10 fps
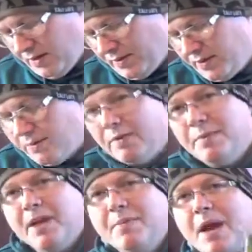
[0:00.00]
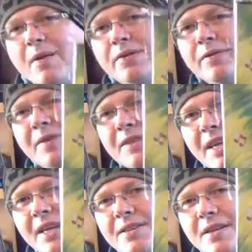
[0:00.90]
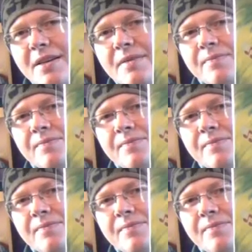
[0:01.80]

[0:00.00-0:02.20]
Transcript: Still with Mickey Mouse, Fantasia.